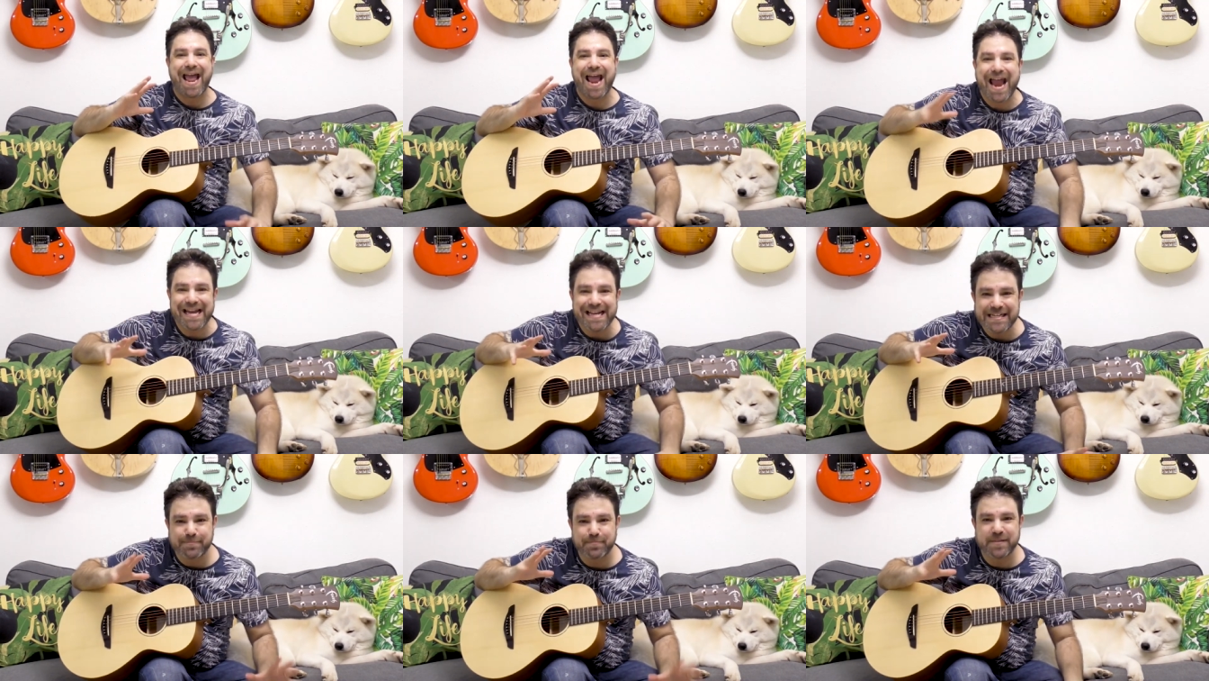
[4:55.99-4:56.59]

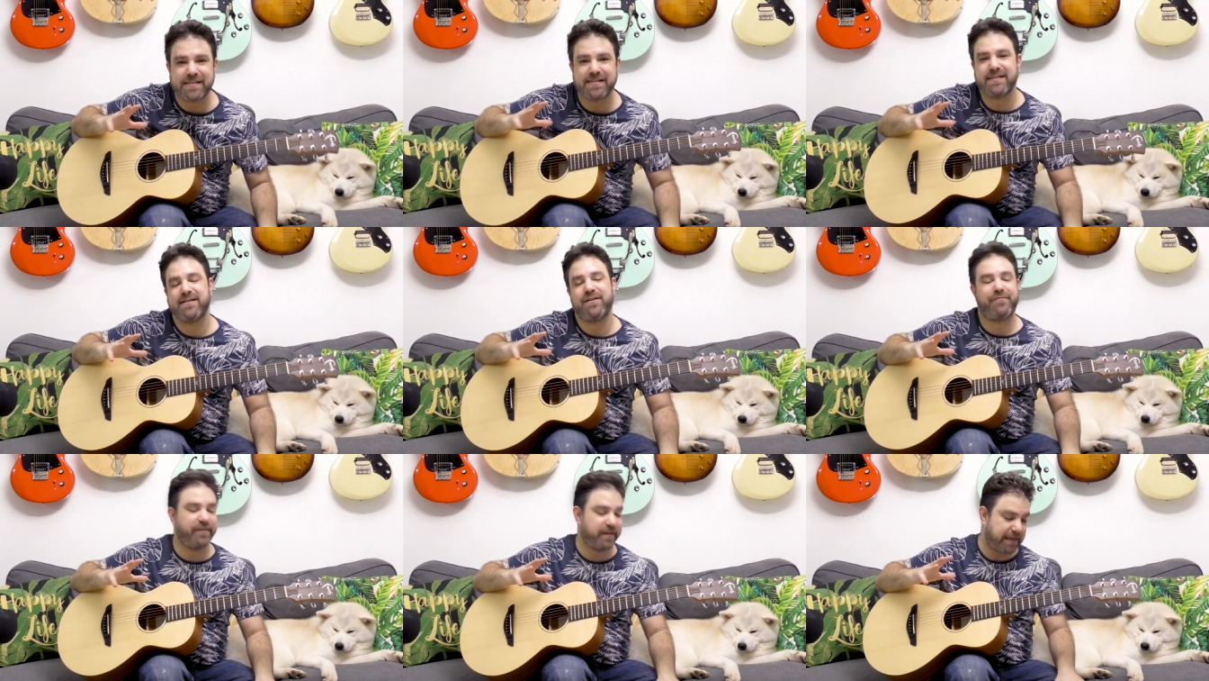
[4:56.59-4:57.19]
any
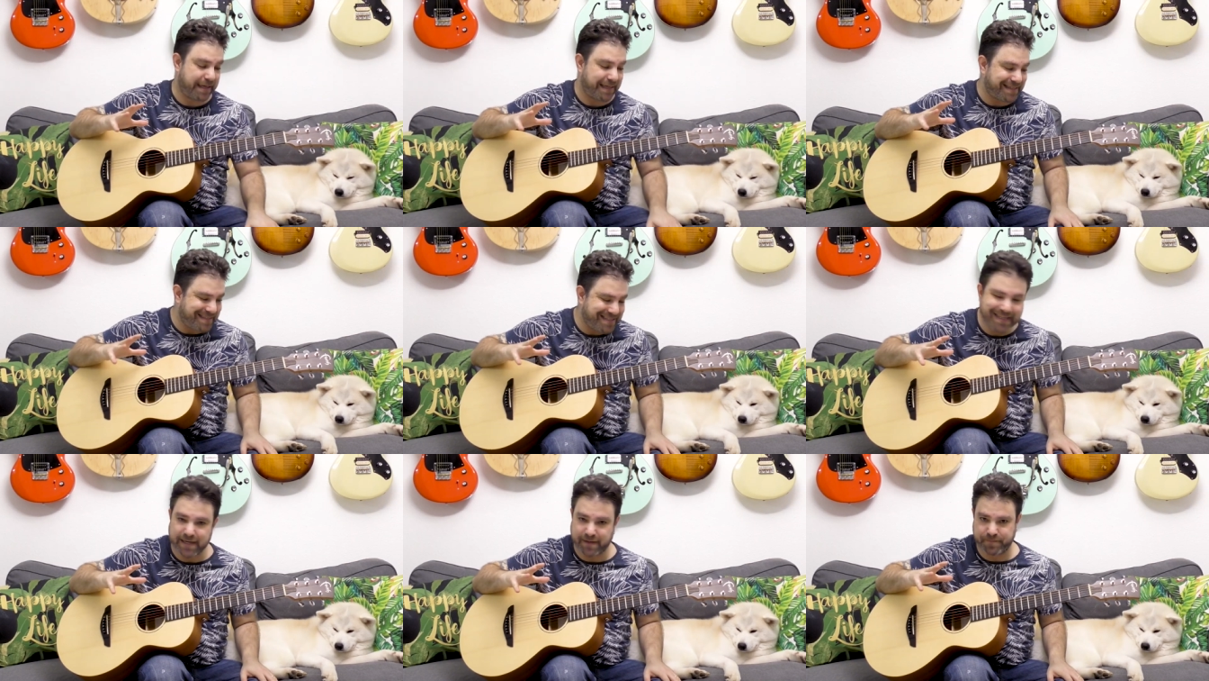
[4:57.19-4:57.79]
specific
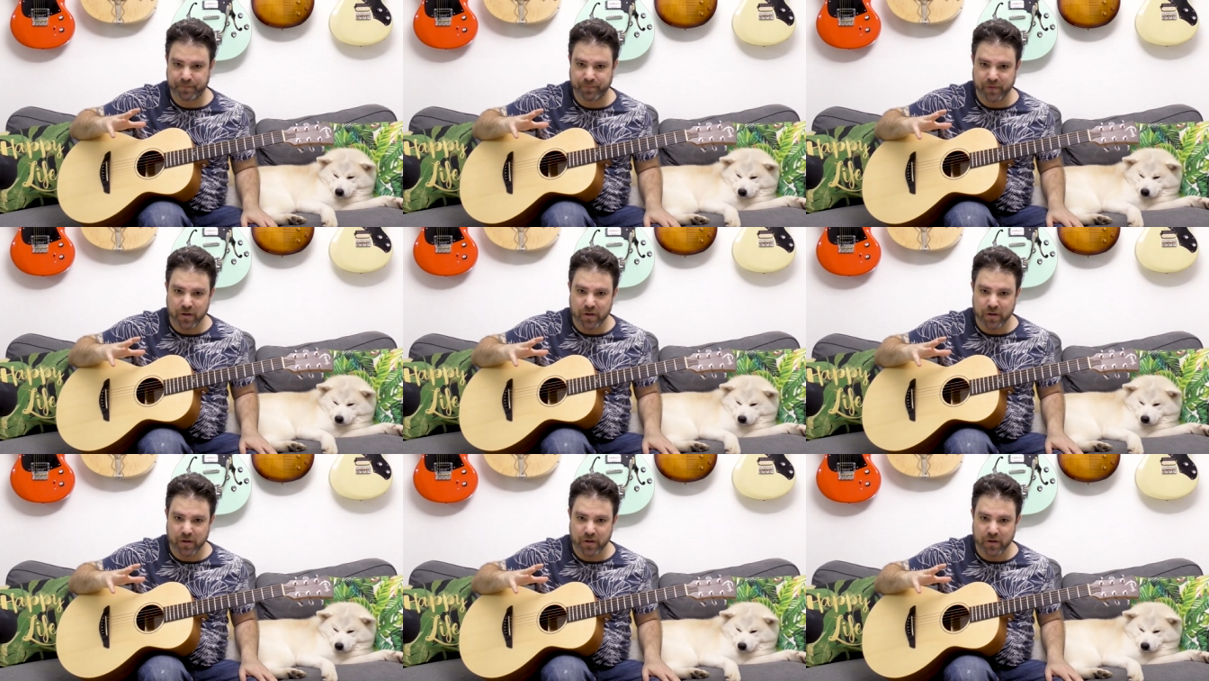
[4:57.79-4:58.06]
idea.